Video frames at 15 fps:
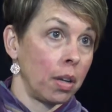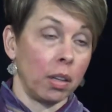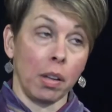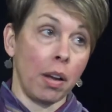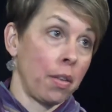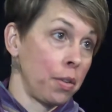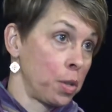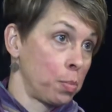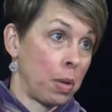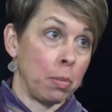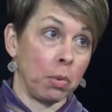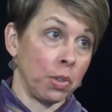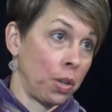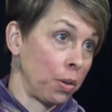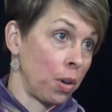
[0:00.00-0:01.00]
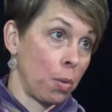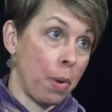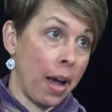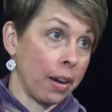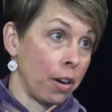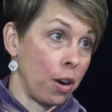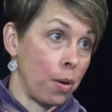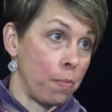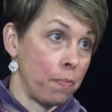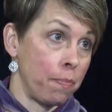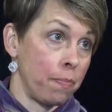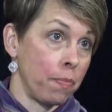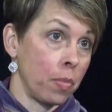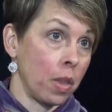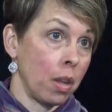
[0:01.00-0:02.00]
A lot of those people don't go back home.
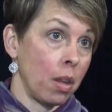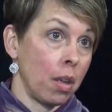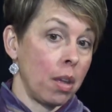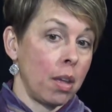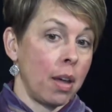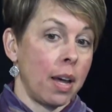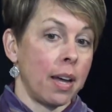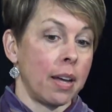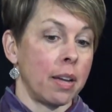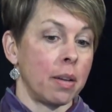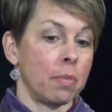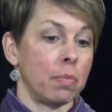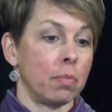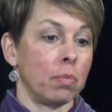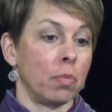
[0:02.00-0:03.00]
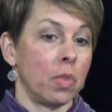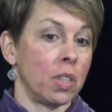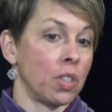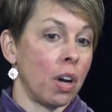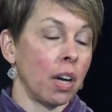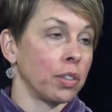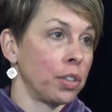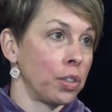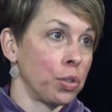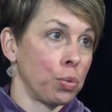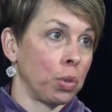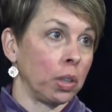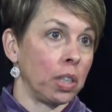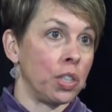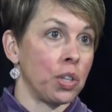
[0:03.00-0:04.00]
Mm-hmm. Um, the doctors
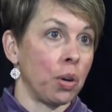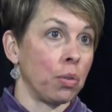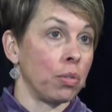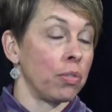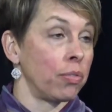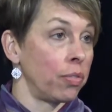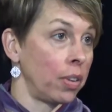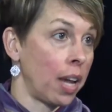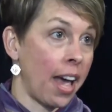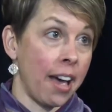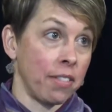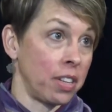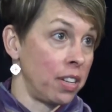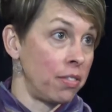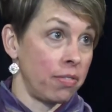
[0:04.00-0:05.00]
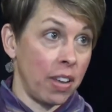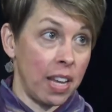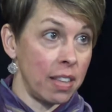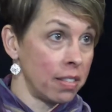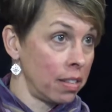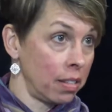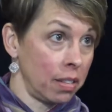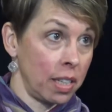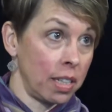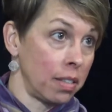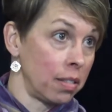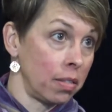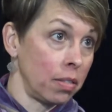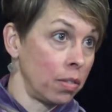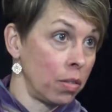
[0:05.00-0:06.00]
really don't f- have any faith
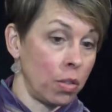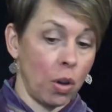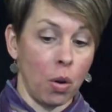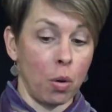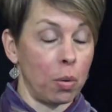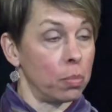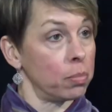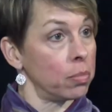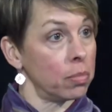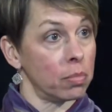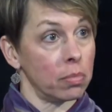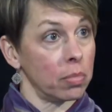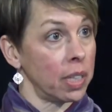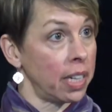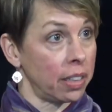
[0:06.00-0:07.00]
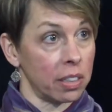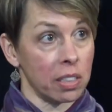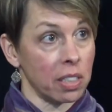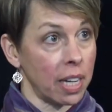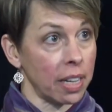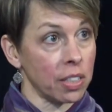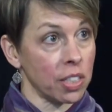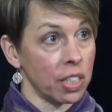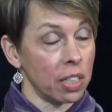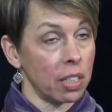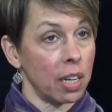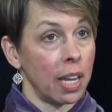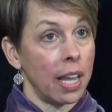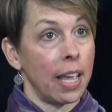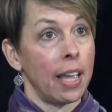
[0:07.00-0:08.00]
in the home care sector.
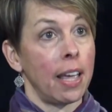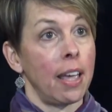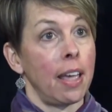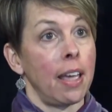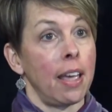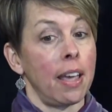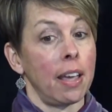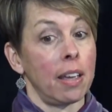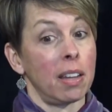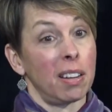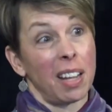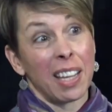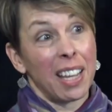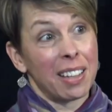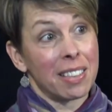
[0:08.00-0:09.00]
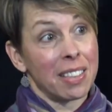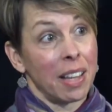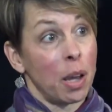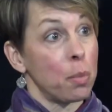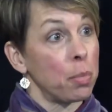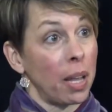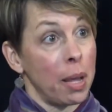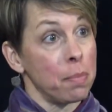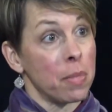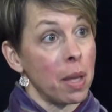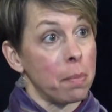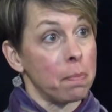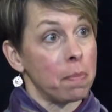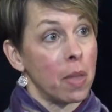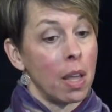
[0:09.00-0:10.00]
And I can't say I blame
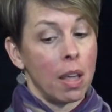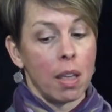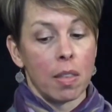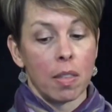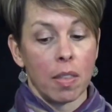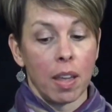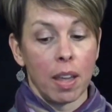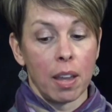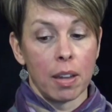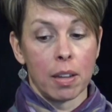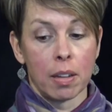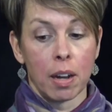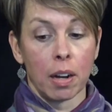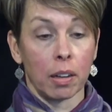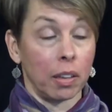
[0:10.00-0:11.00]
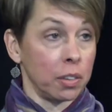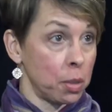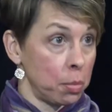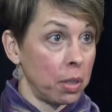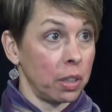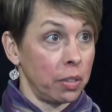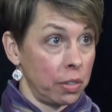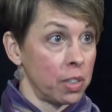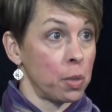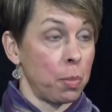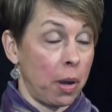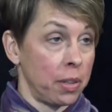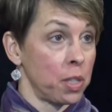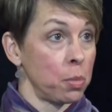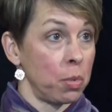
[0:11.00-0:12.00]
them. They are ultimately
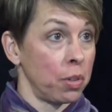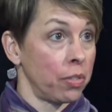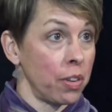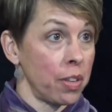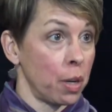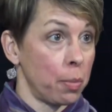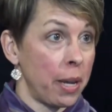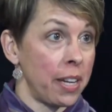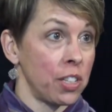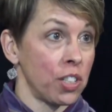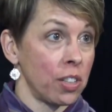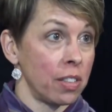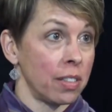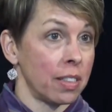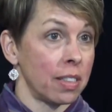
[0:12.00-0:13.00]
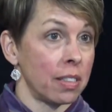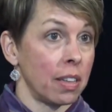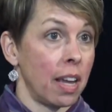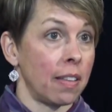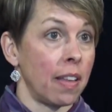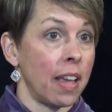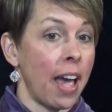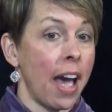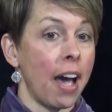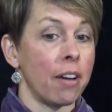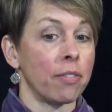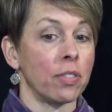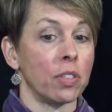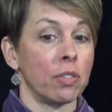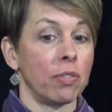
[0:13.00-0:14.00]
responsible for their patients and they
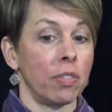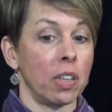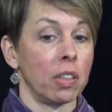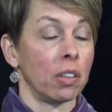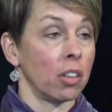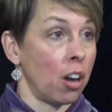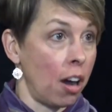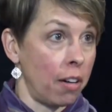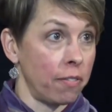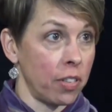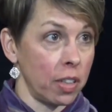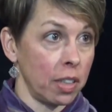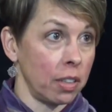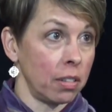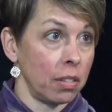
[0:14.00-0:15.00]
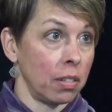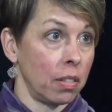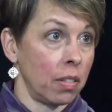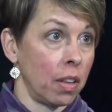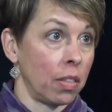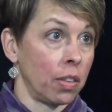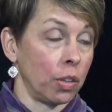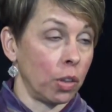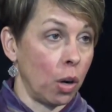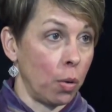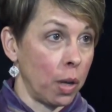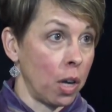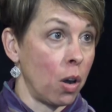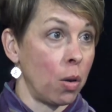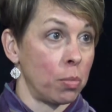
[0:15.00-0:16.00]
have to feel confident that they're
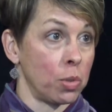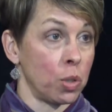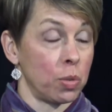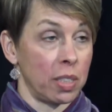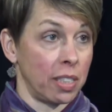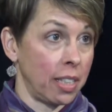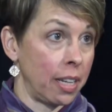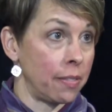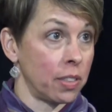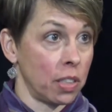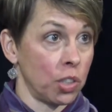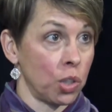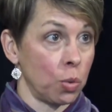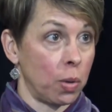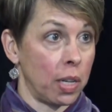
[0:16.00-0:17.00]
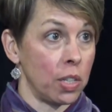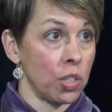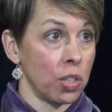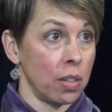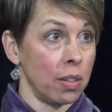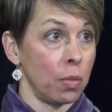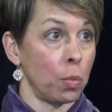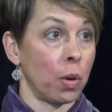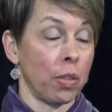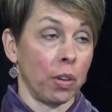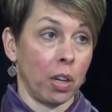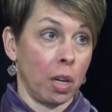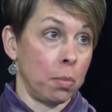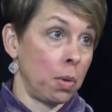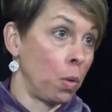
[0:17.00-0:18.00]
going home to a safe situation where mm-hmm.
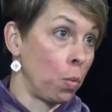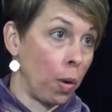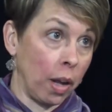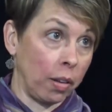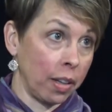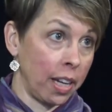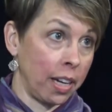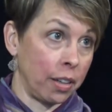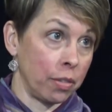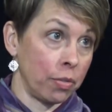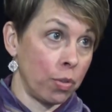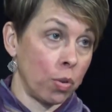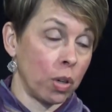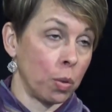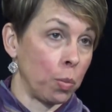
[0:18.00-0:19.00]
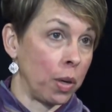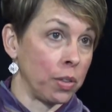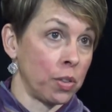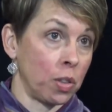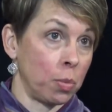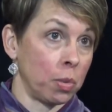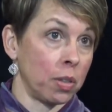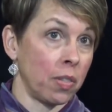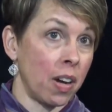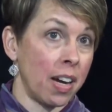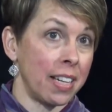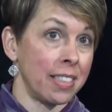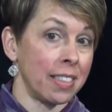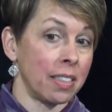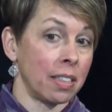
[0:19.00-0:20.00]
they're going to be well cared for and well
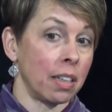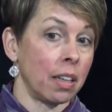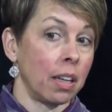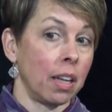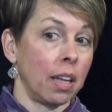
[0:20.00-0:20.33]
supervised.